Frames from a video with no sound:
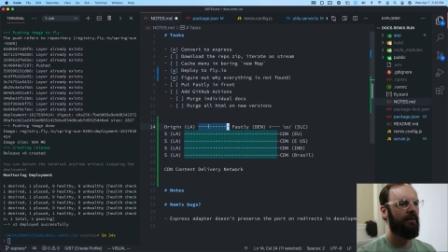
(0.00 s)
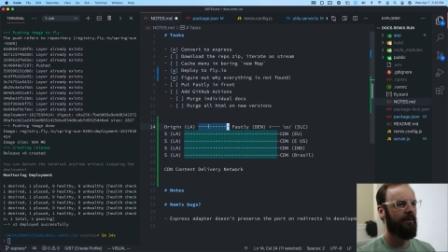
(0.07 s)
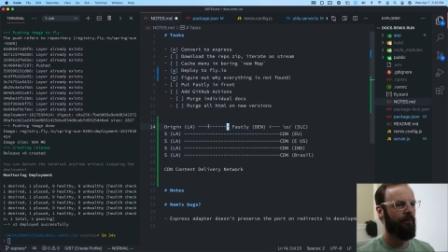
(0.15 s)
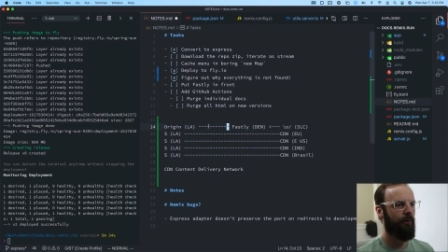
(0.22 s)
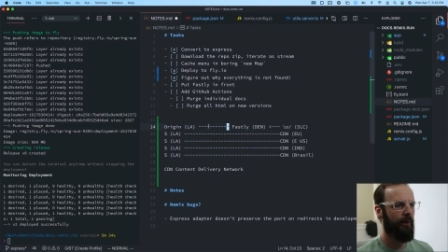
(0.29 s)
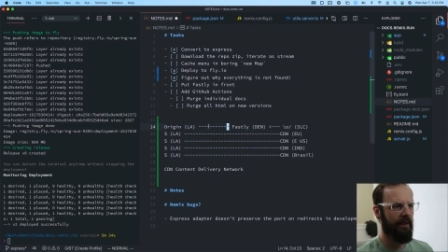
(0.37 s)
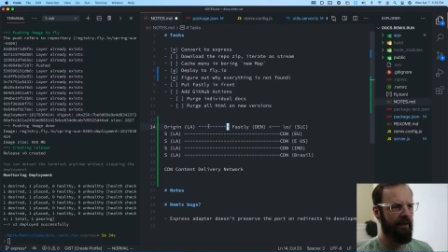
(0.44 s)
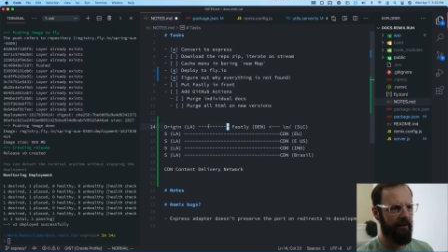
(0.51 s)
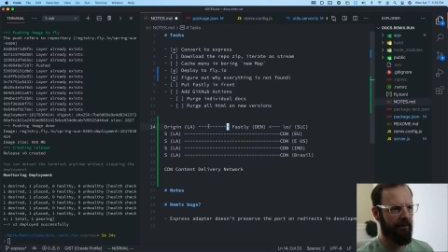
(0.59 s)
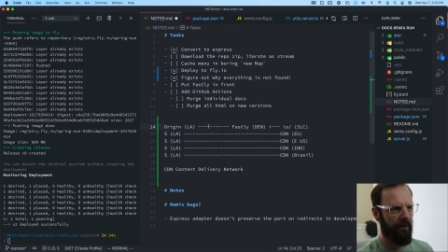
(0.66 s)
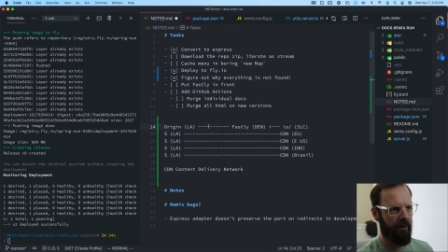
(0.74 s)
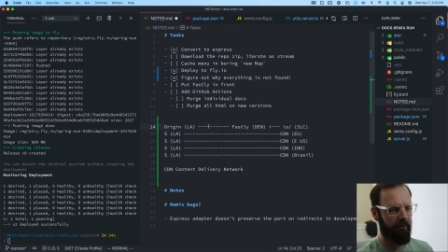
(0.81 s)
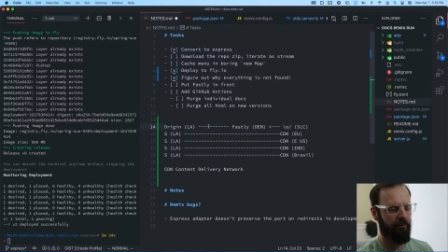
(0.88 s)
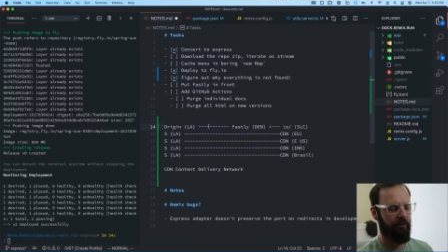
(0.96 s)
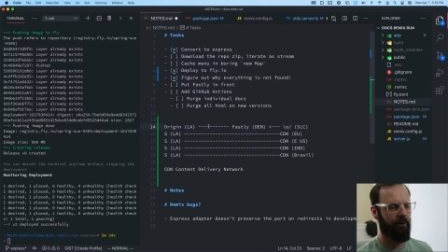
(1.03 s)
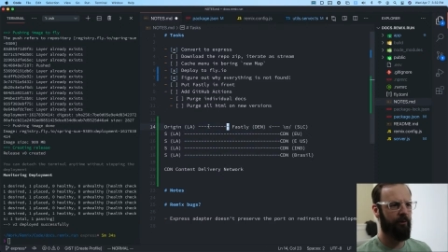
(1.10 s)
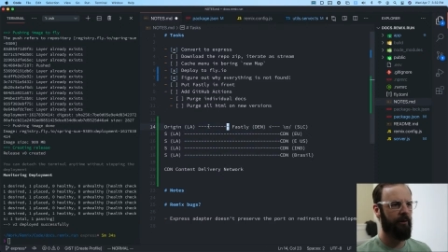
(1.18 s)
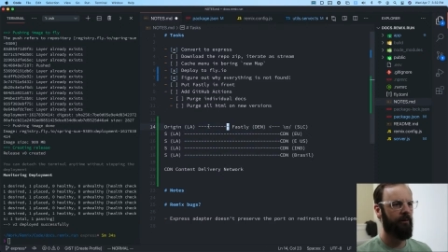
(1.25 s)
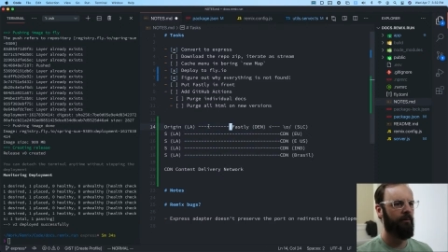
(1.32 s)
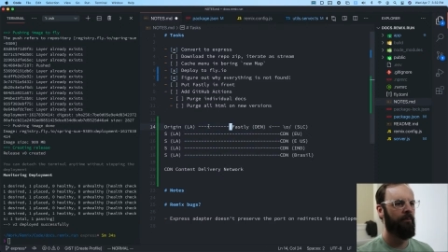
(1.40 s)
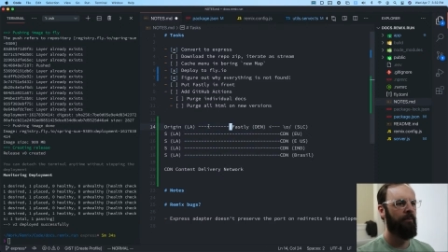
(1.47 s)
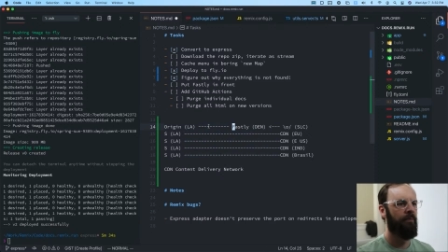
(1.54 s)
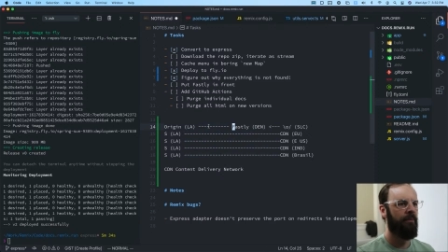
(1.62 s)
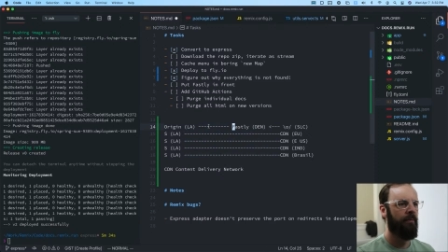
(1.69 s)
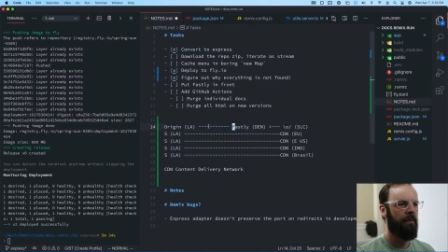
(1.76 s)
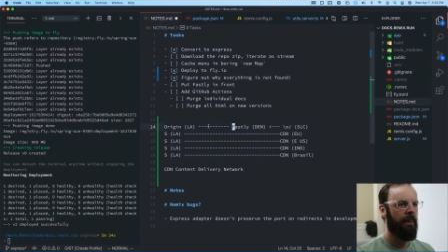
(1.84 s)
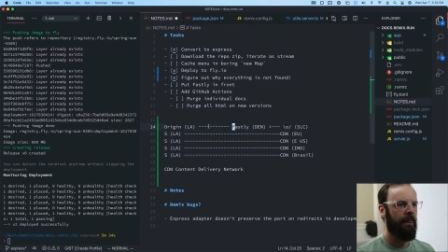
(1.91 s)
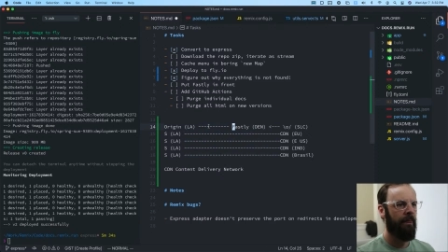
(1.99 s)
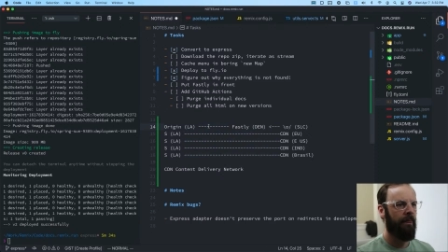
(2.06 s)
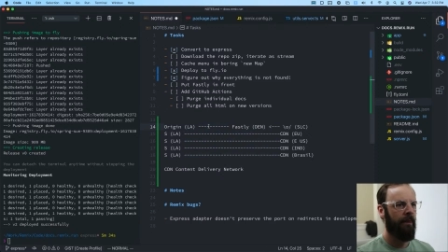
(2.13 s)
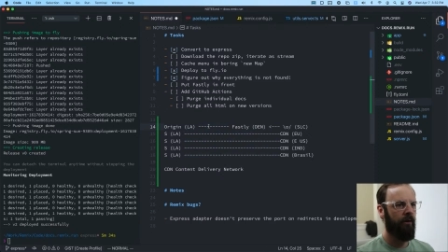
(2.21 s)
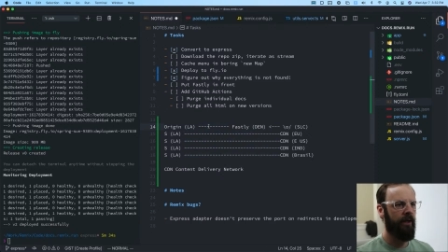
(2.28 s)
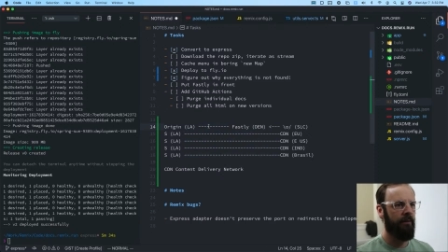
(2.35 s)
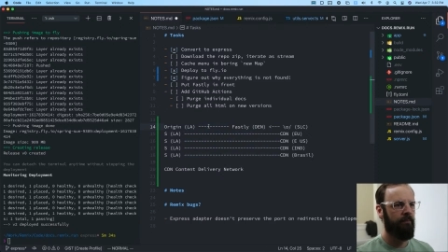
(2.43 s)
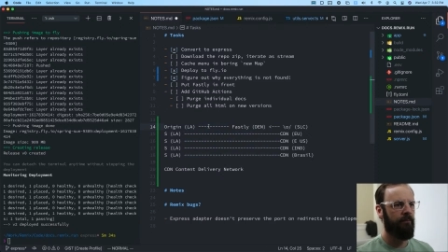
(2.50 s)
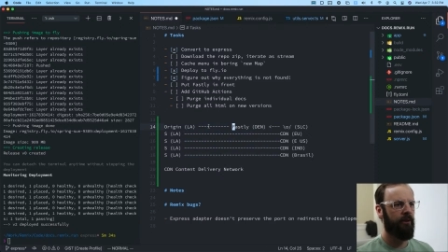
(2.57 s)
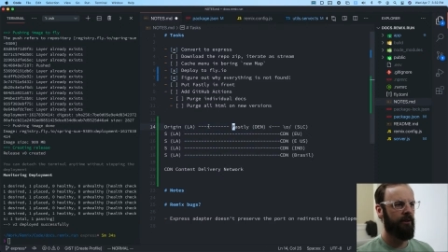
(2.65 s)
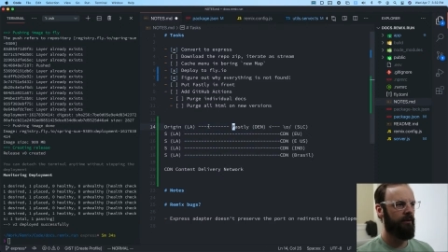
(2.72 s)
We eat dog food. Okay, so